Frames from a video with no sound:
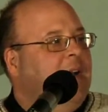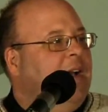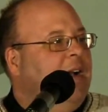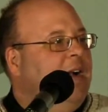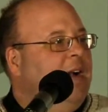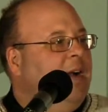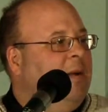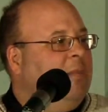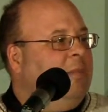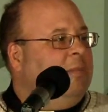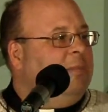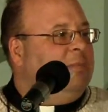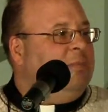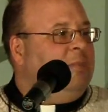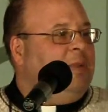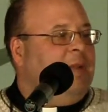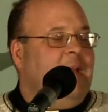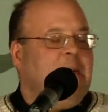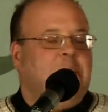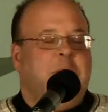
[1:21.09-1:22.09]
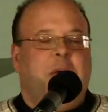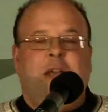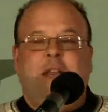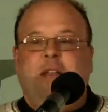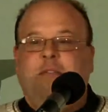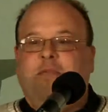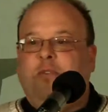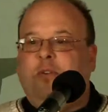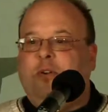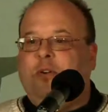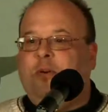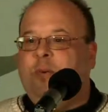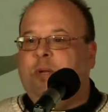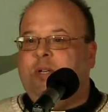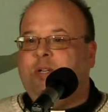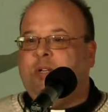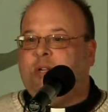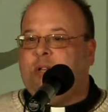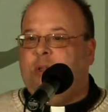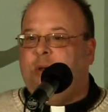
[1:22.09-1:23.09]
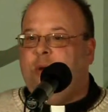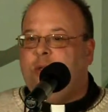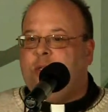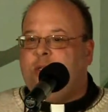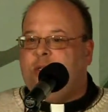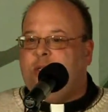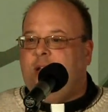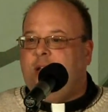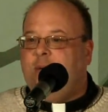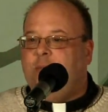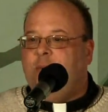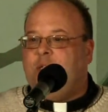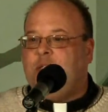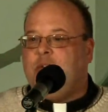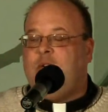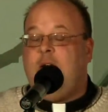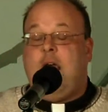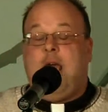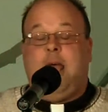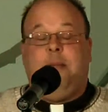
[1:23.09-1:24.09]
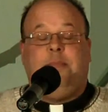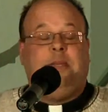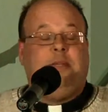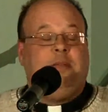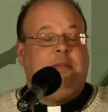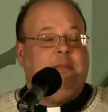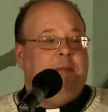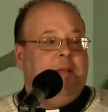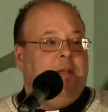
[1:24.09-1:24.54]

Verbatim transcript: um, get money for winter clothes and that, we trapped.